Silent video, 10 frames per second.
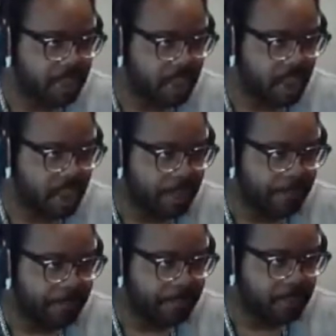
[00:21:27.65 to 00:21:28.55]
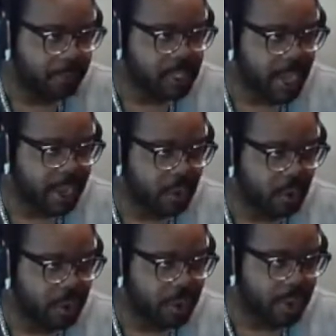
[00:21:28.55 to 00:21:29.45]
for this
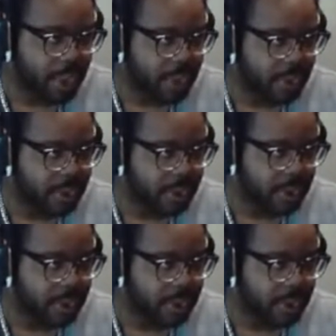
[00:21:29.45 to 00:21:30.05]
category, and